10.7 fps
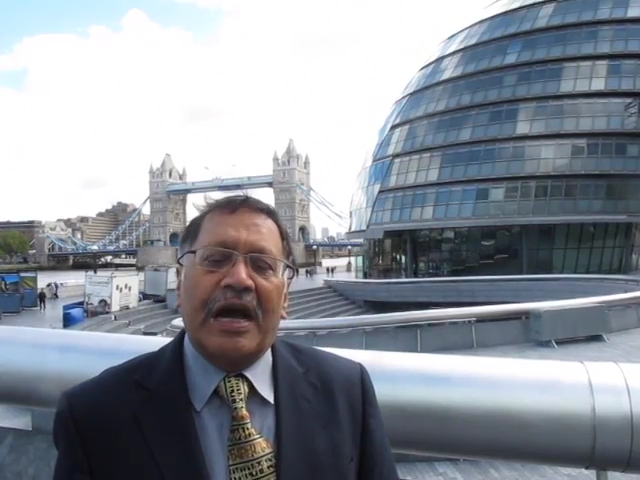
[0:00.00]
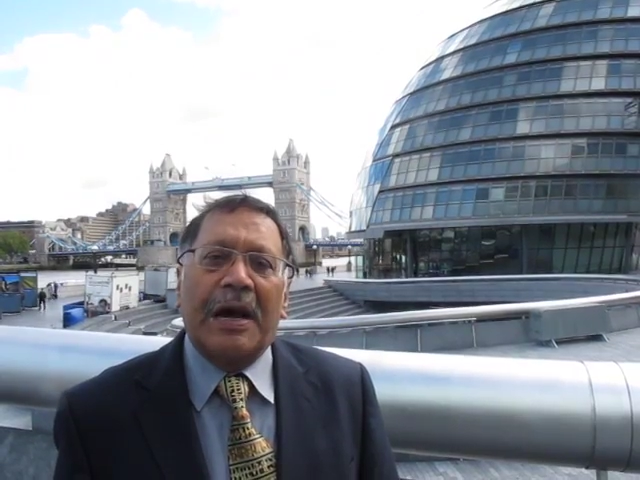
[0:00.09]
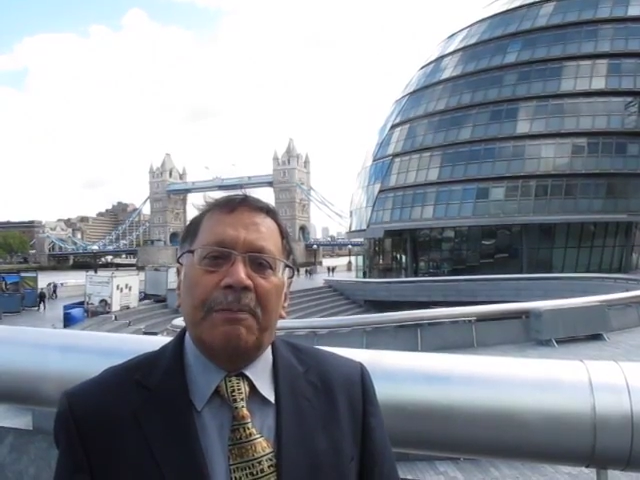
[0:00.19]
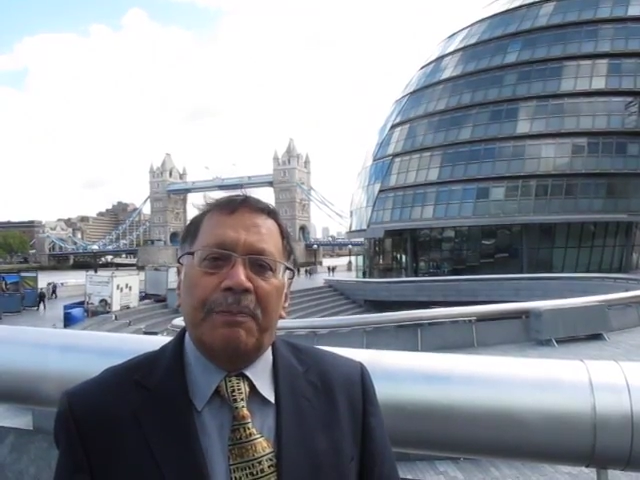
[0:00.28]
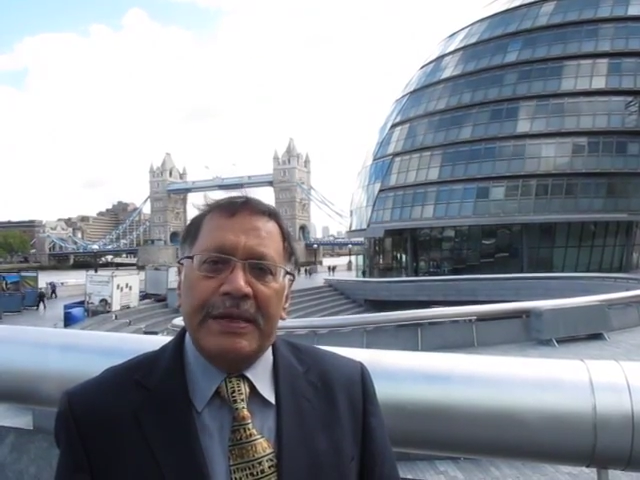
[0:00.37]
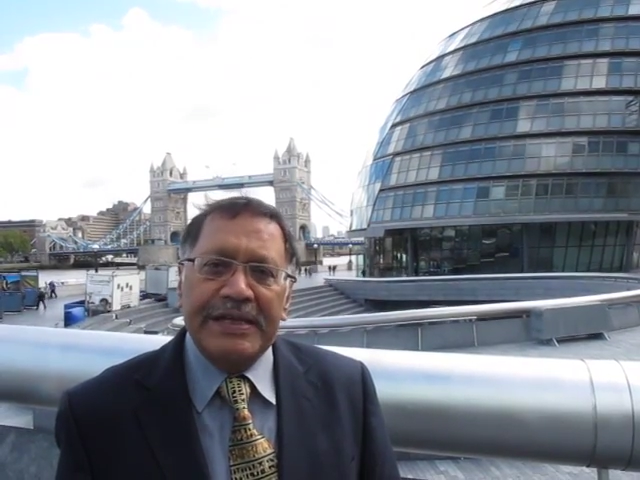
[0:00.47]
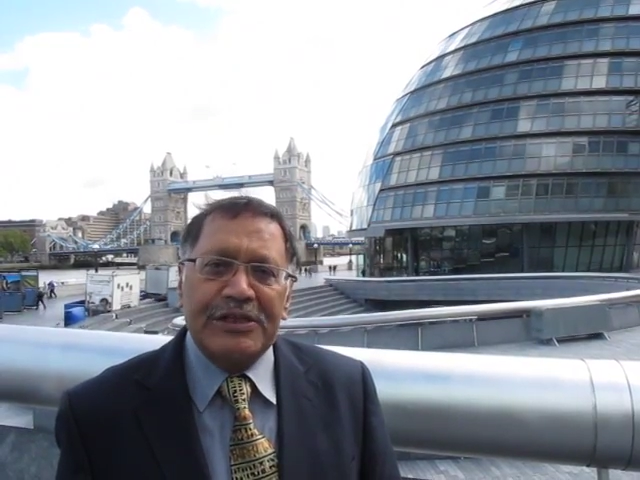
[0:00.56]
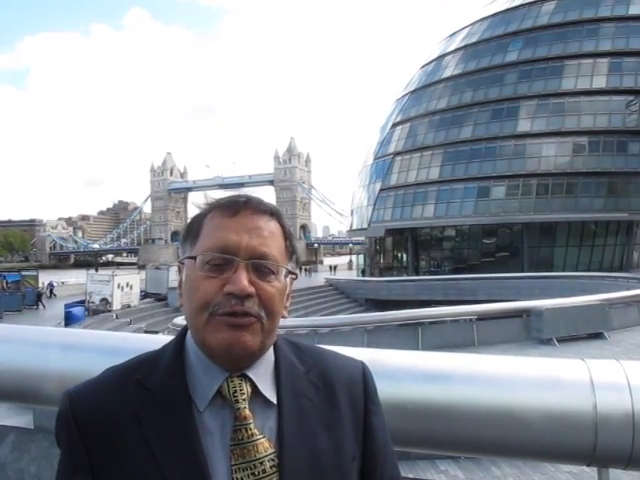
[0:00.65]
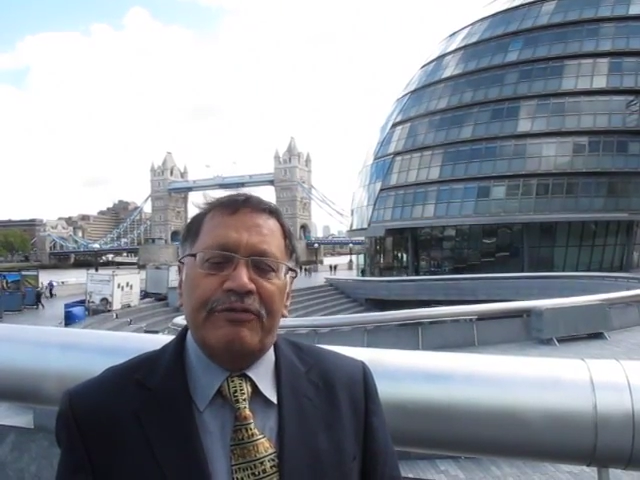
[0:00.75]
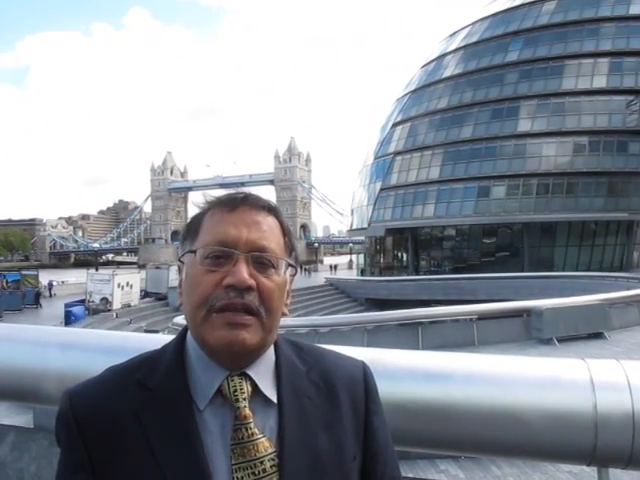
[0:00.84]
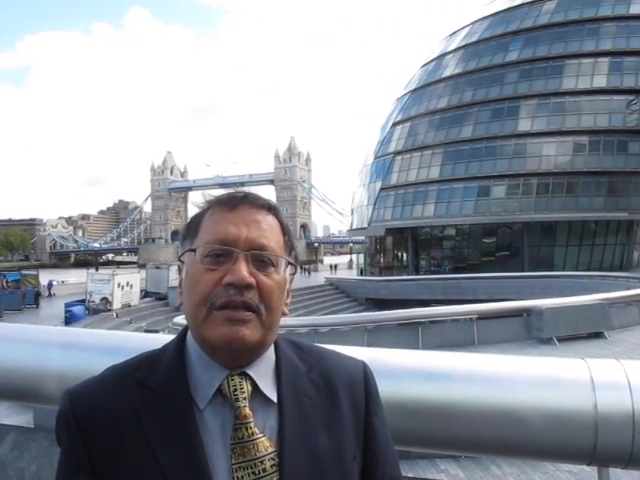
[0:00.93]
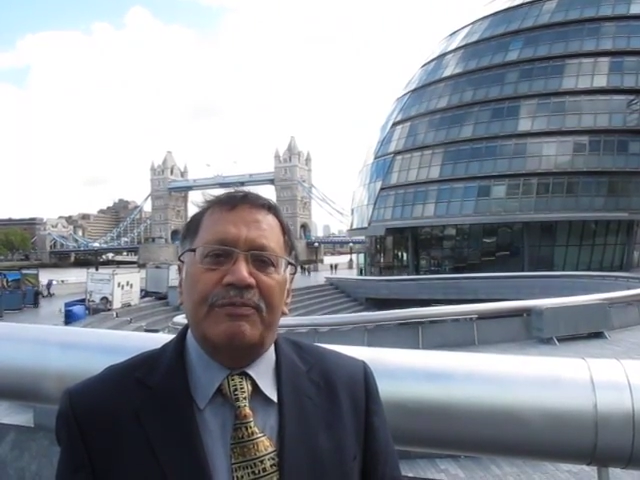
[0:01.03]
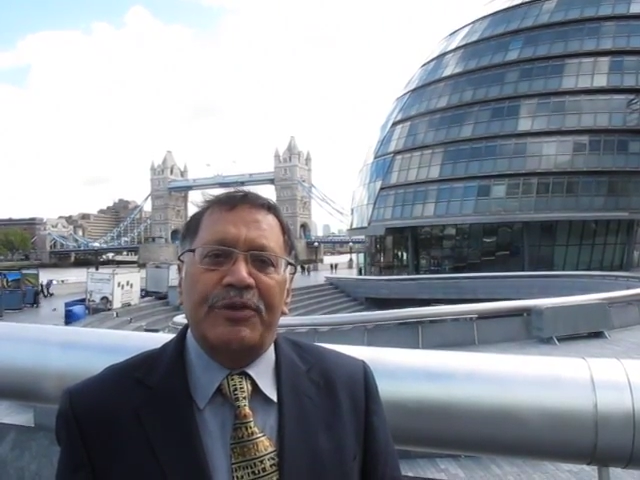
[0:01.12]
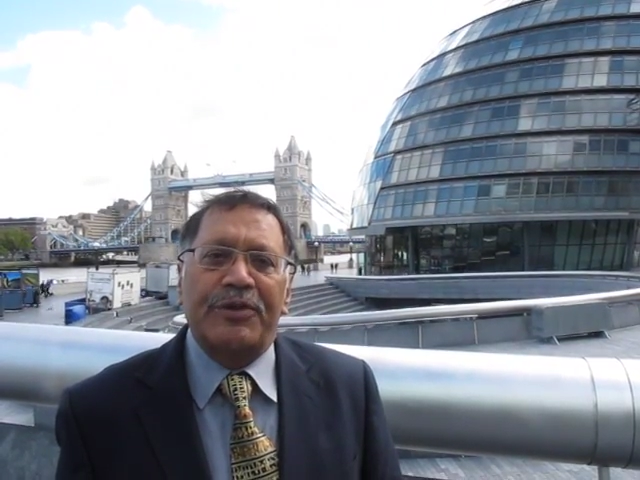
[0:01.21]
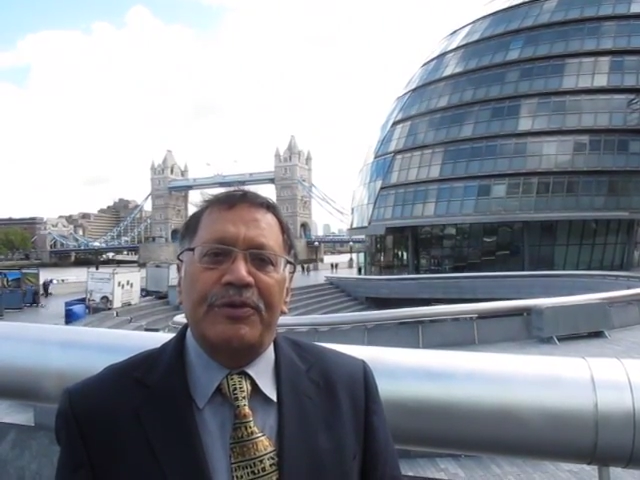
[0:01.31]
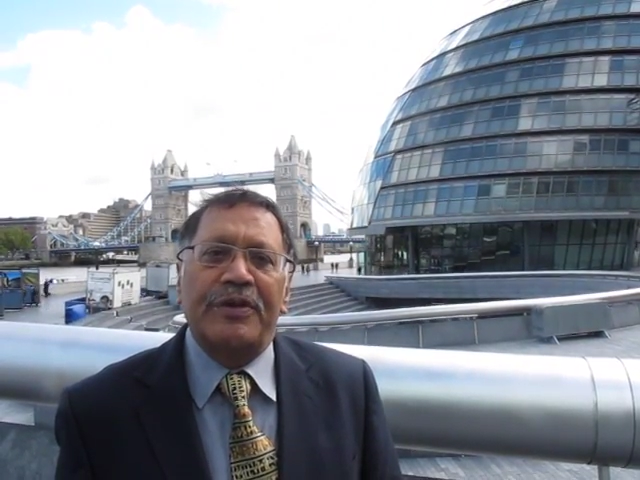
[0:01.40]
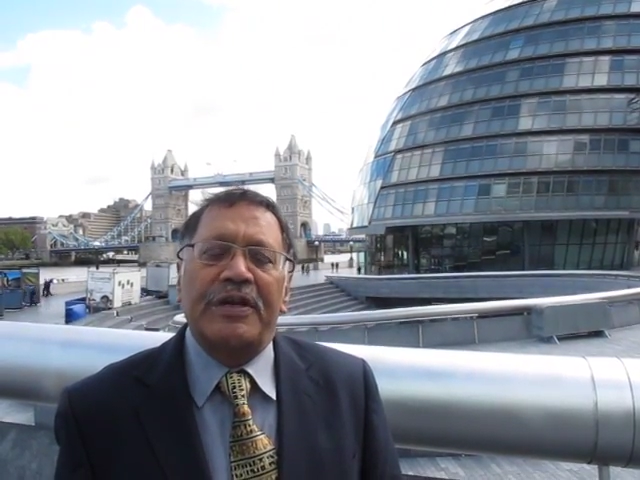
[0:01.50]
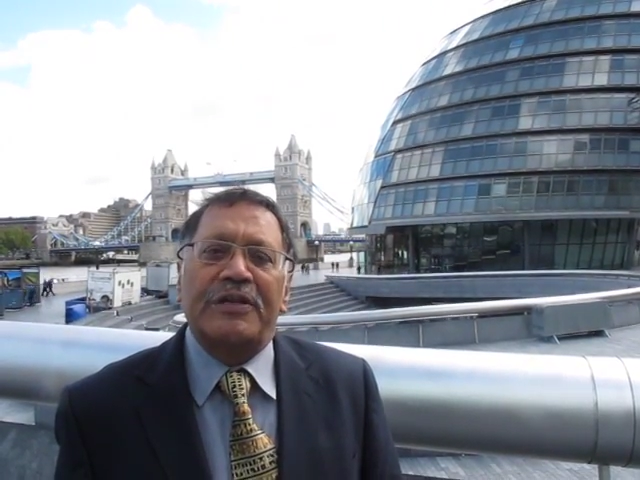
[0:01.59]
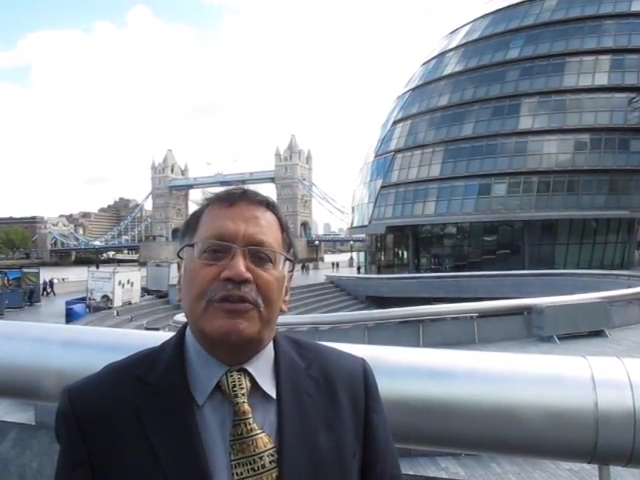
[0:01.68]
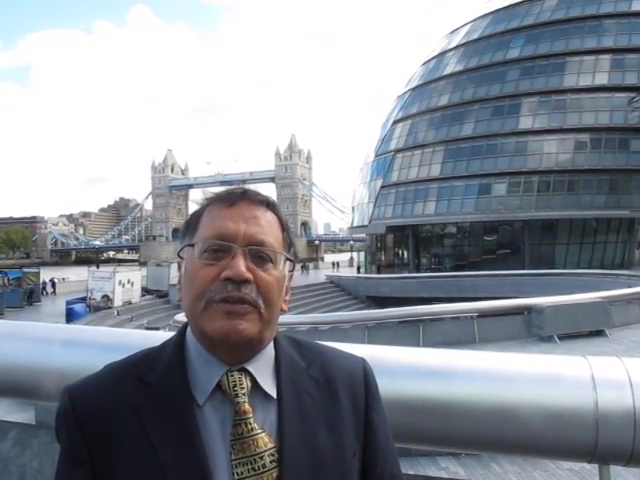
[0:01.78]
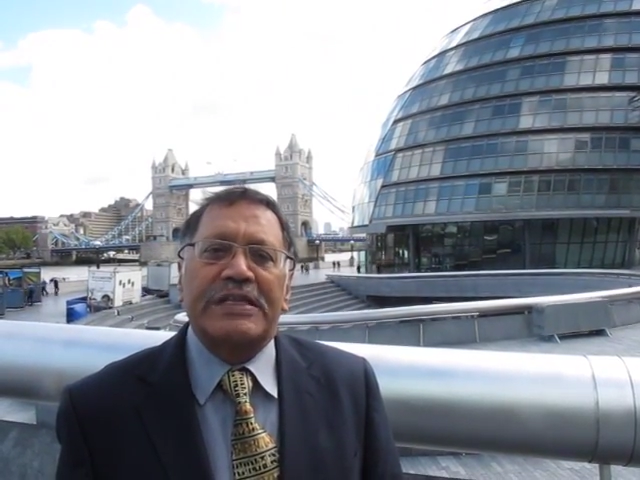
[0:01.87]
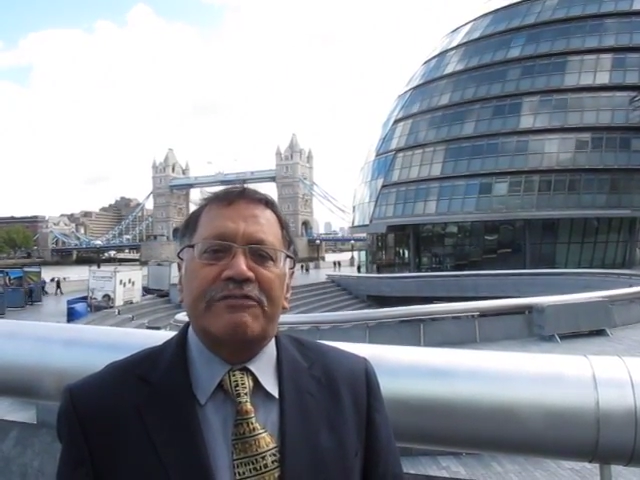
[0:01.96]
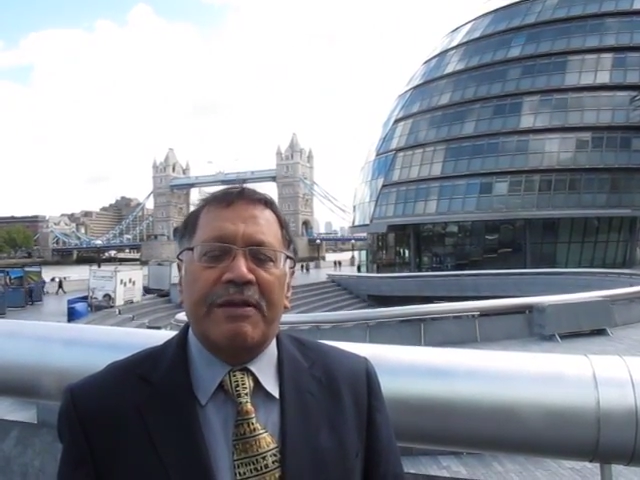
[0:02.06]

I'm pleased to welcome you to this